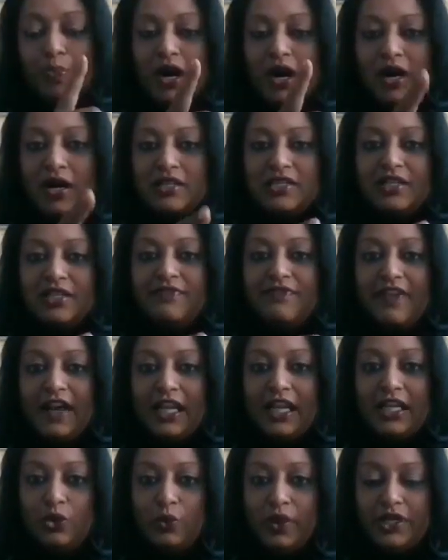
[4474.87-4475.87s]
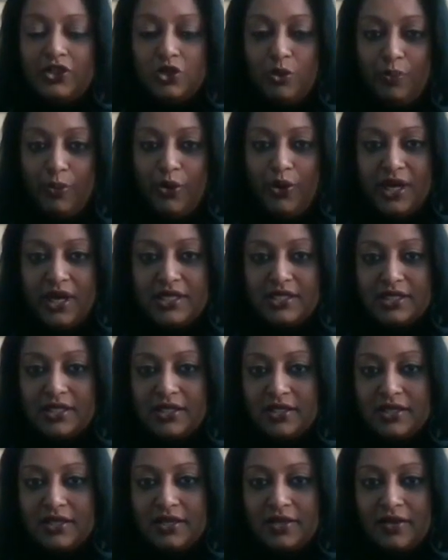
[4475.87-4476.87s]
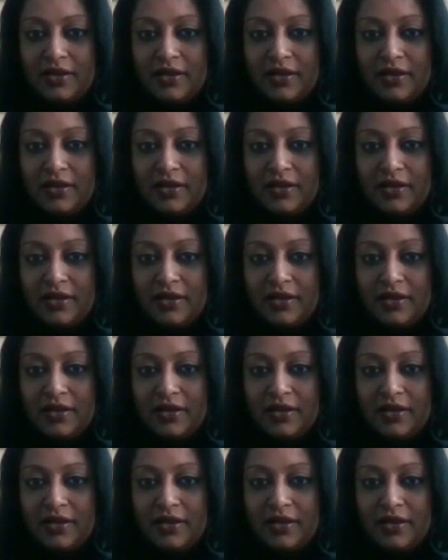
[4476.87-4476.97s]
past, evaluate your present